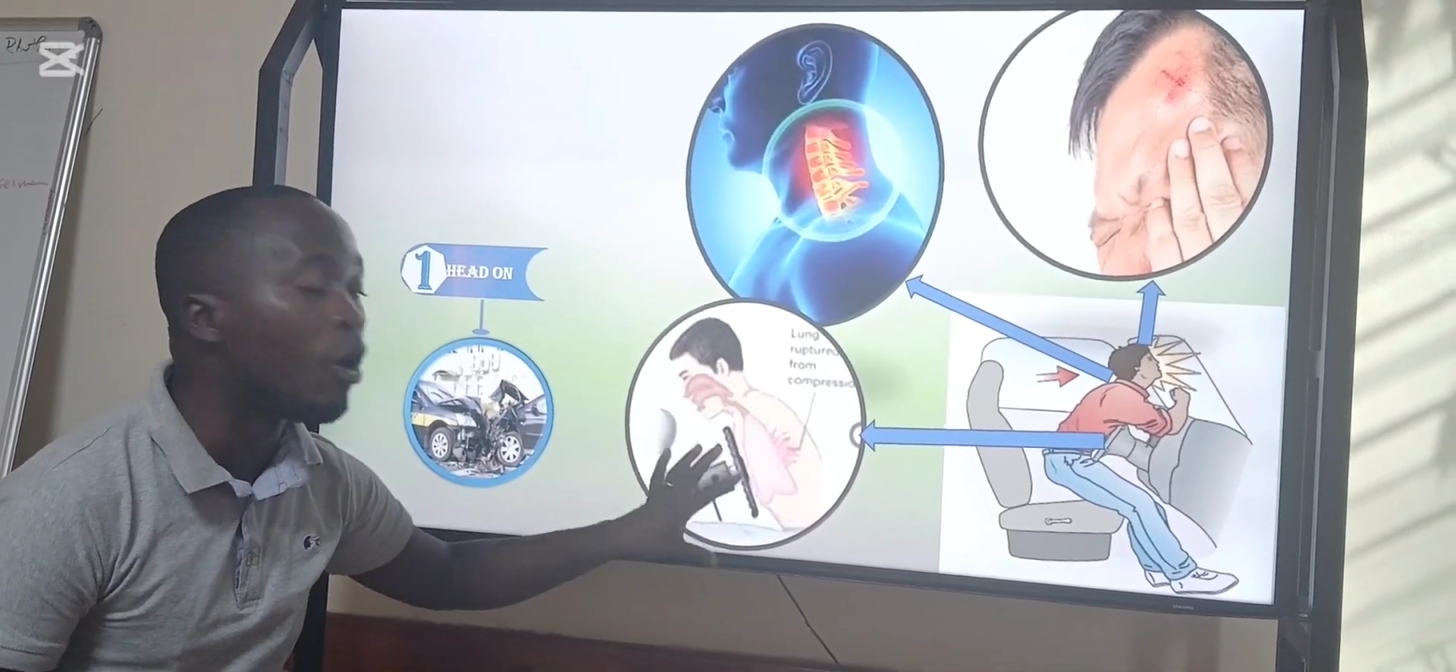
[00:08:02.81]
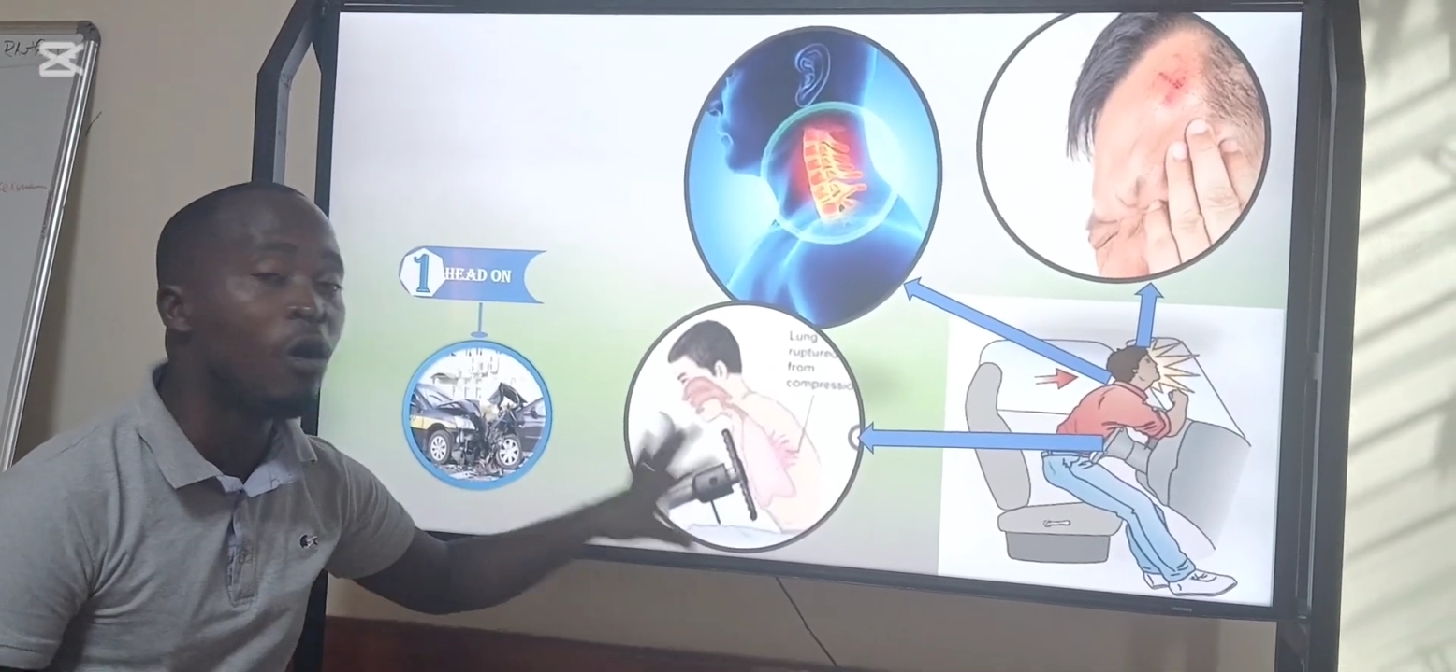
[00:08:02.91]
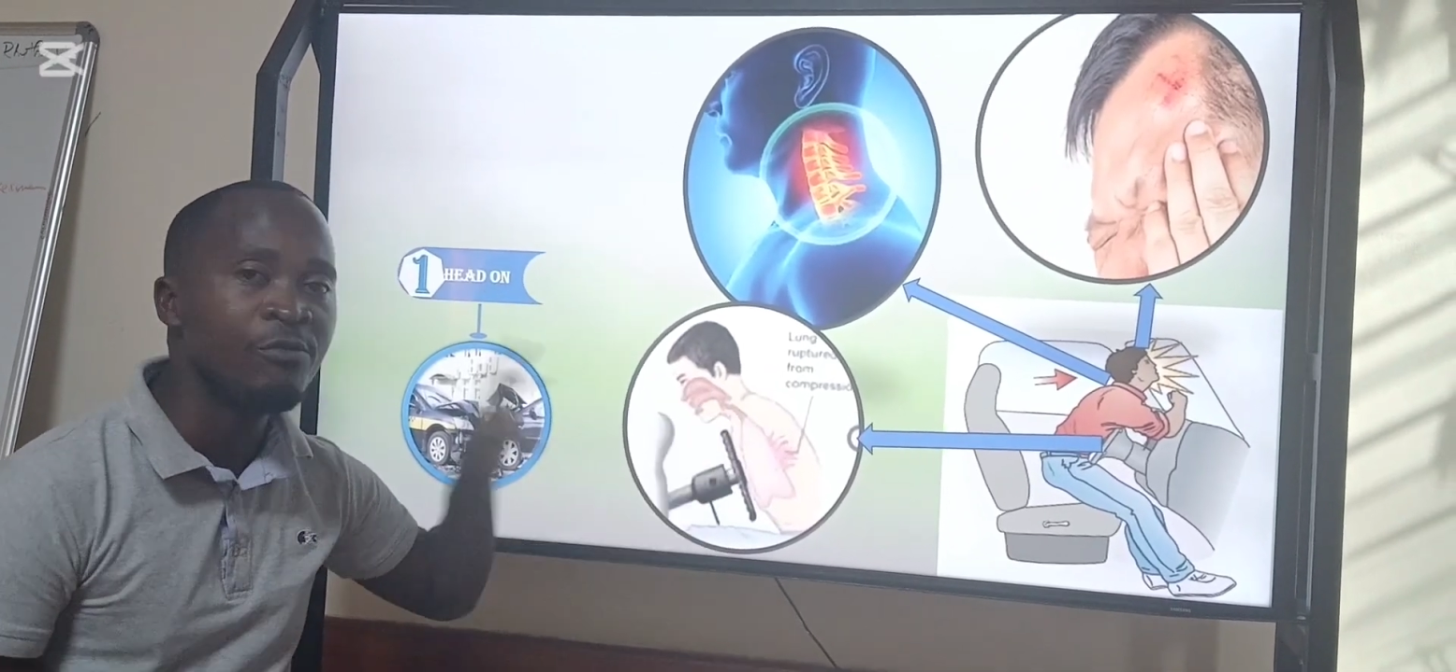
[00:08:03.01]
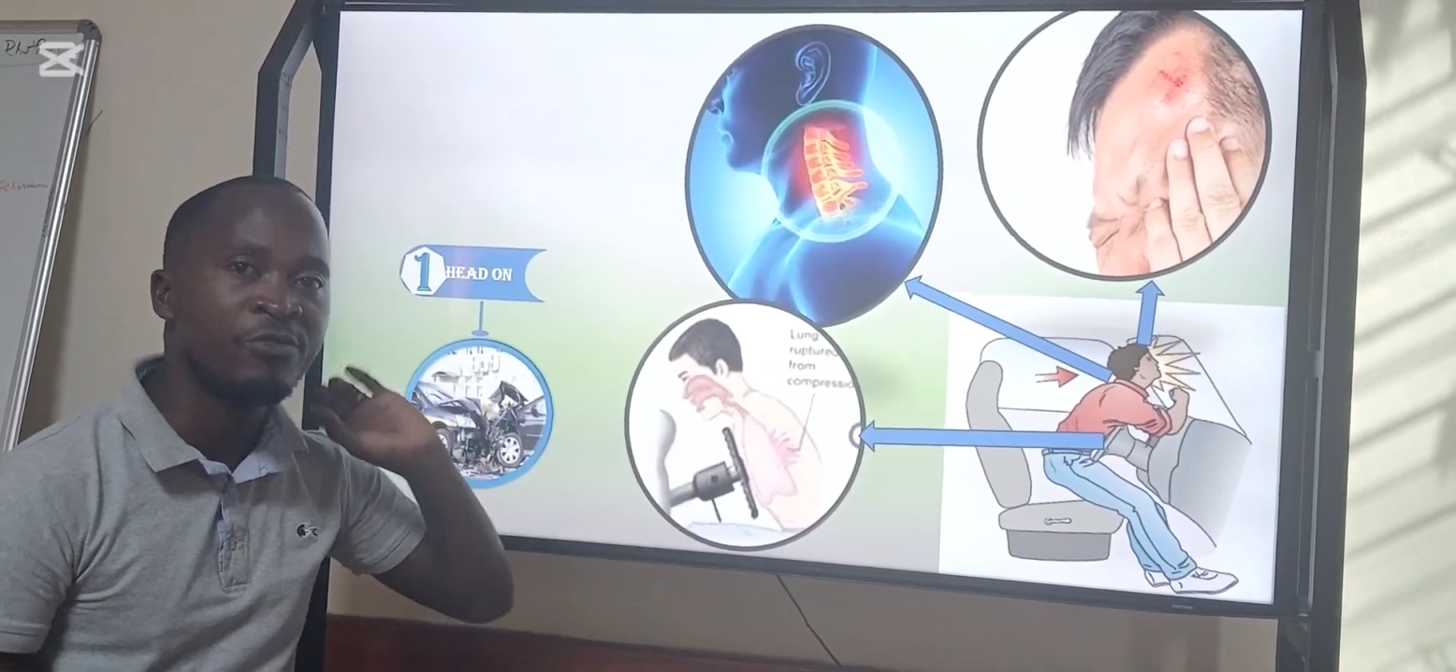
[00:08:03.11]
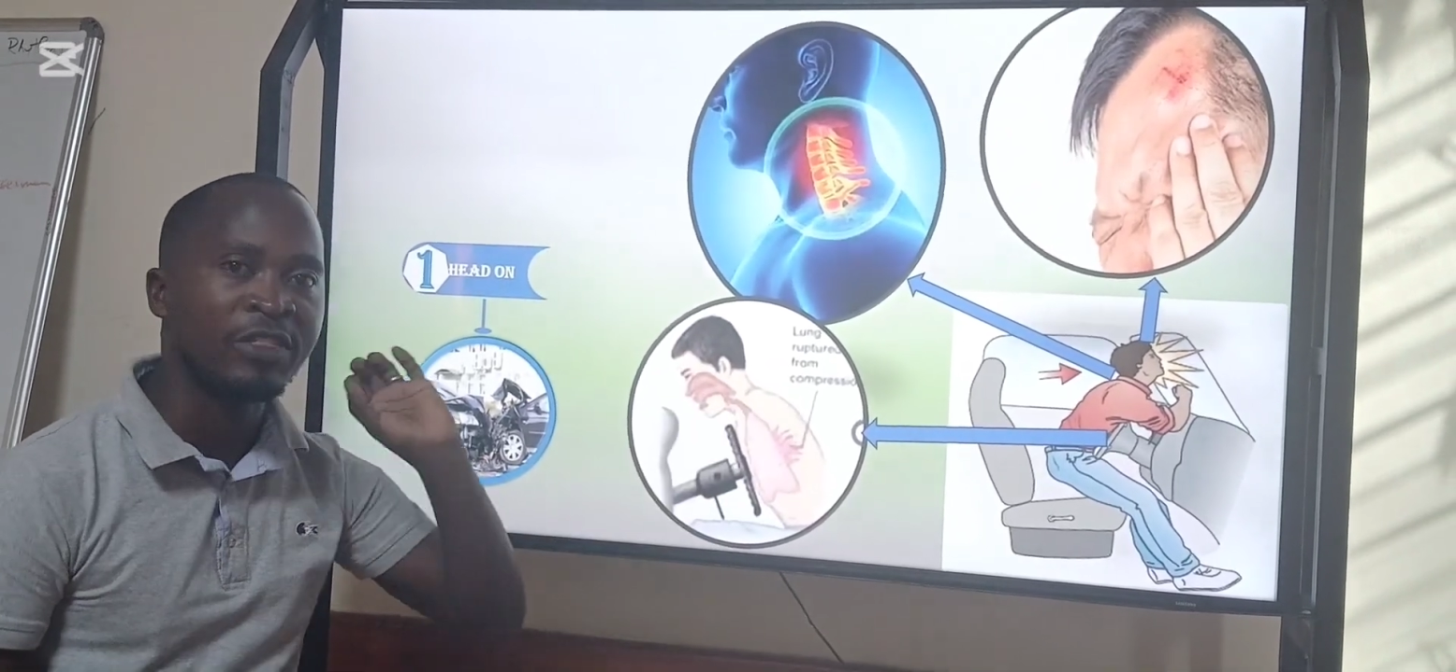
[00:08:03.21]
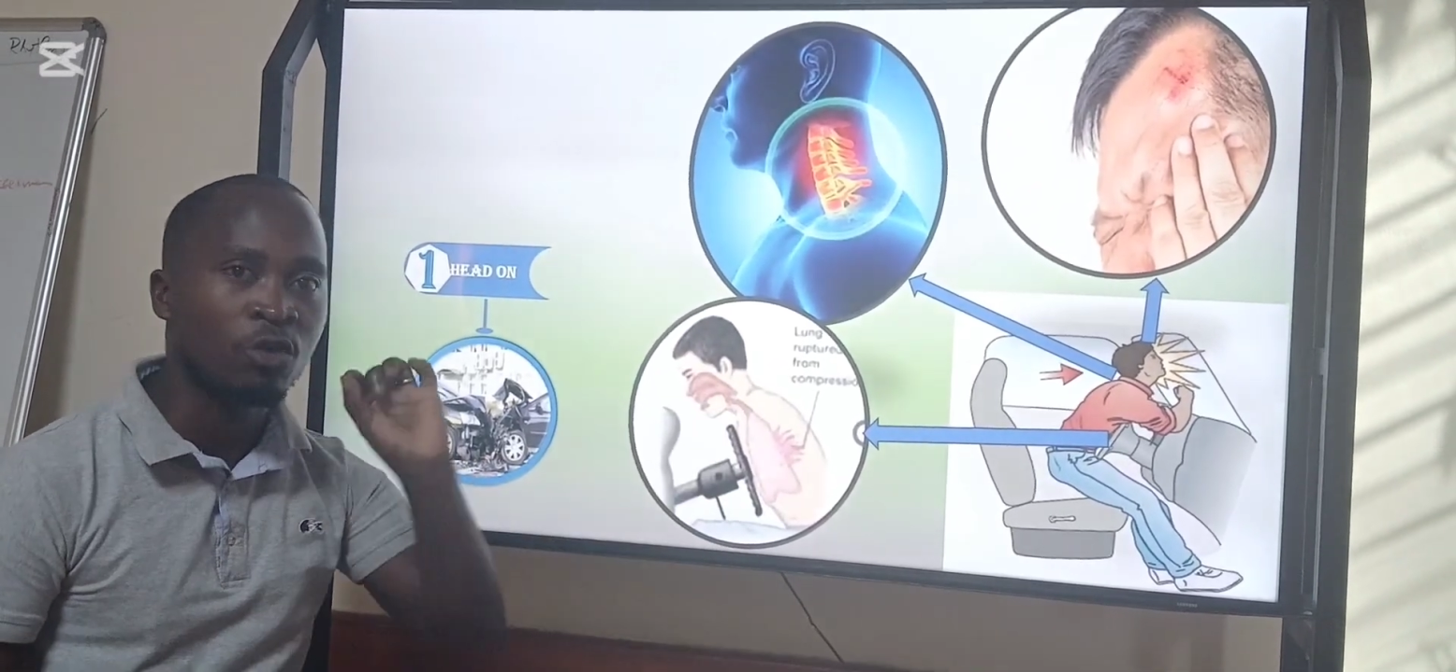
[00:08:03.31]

of the